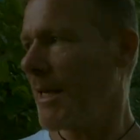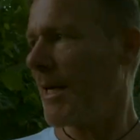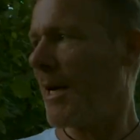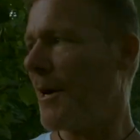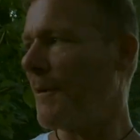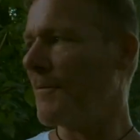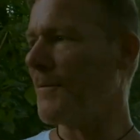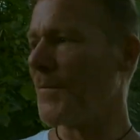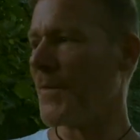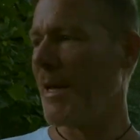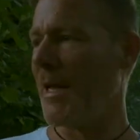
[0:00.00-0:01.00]

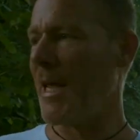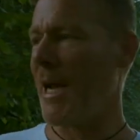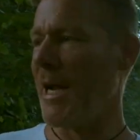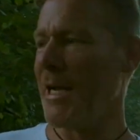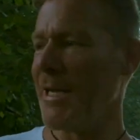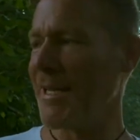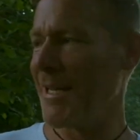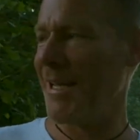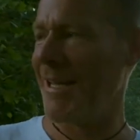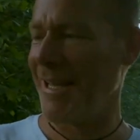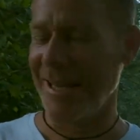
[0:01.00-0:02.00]
And then
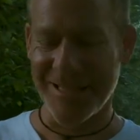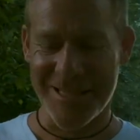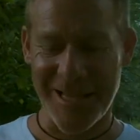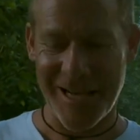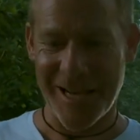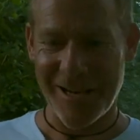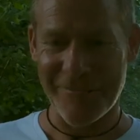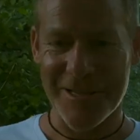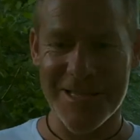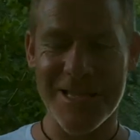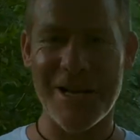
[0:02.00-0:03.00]
I was thinking to
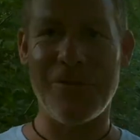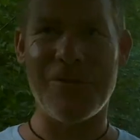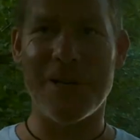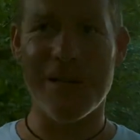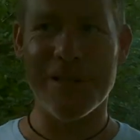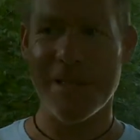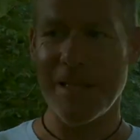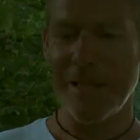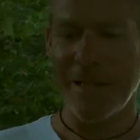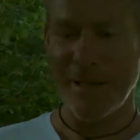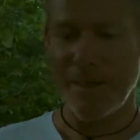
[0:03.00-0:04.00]
myself, well,
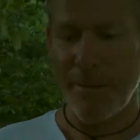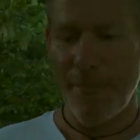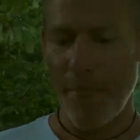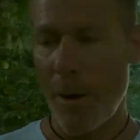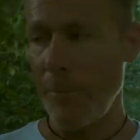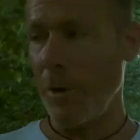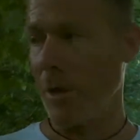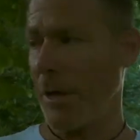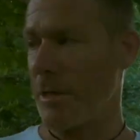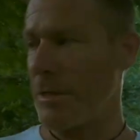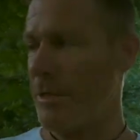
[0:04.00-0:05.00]
I'm not
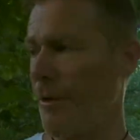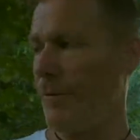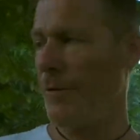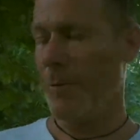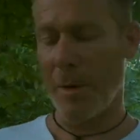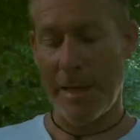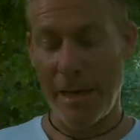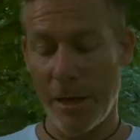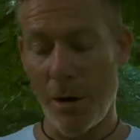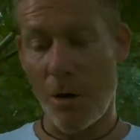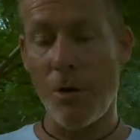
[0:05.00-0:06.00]
going to surf with my
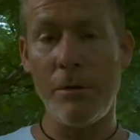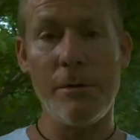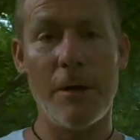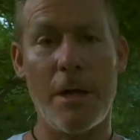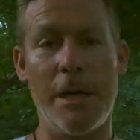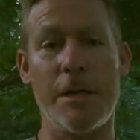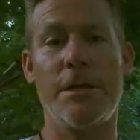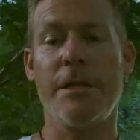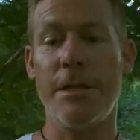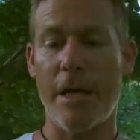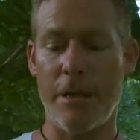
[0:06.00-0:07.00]
leg on, I'll
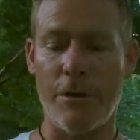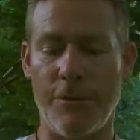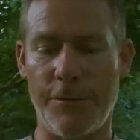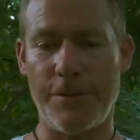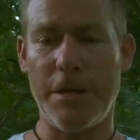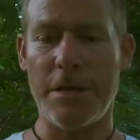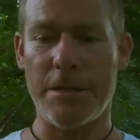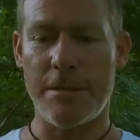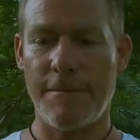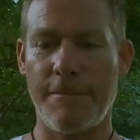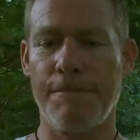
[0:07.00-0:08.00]
actually take it off, because